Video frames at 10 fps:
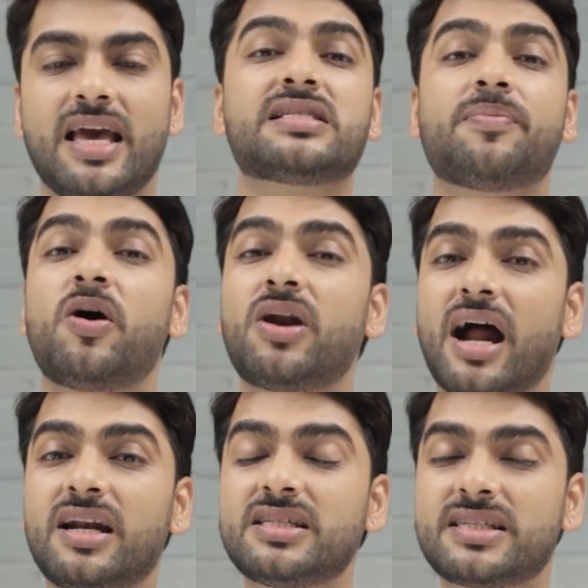It's about
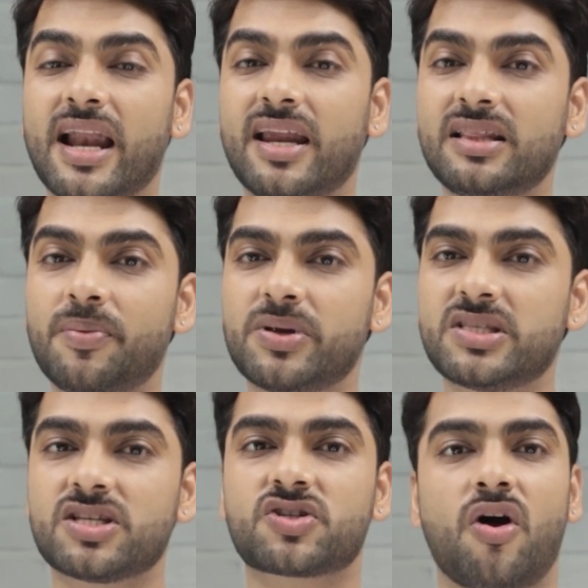understanding the
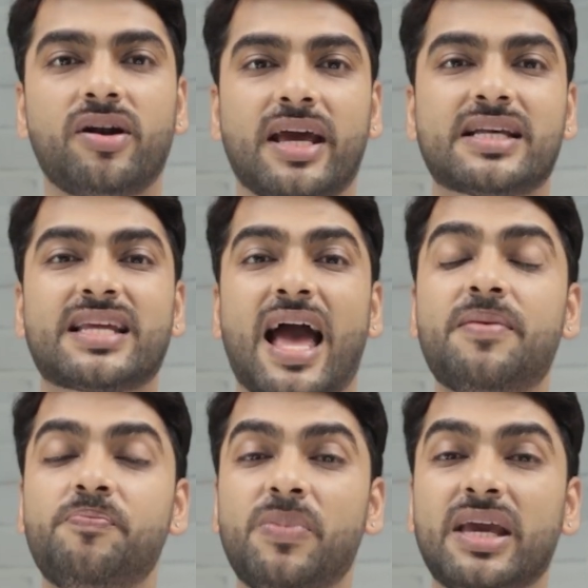business context
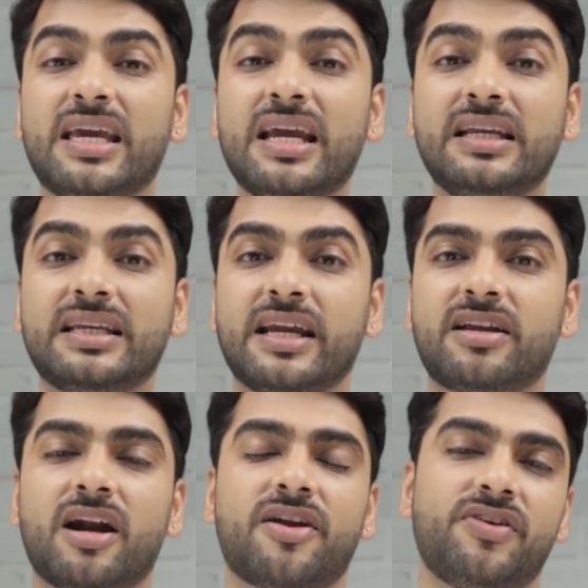and making
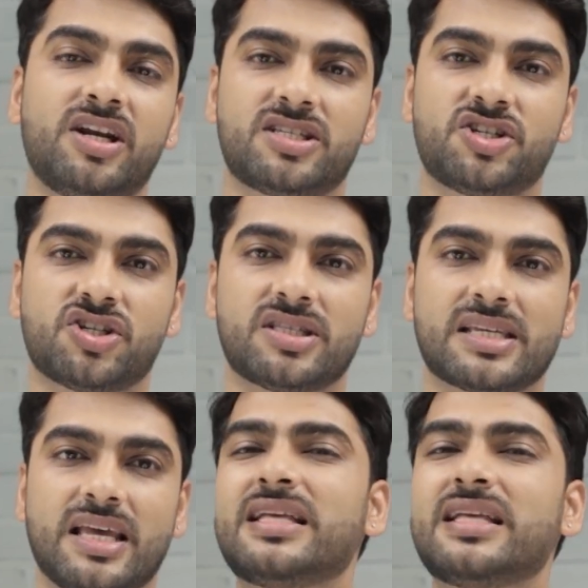data-driven decisions.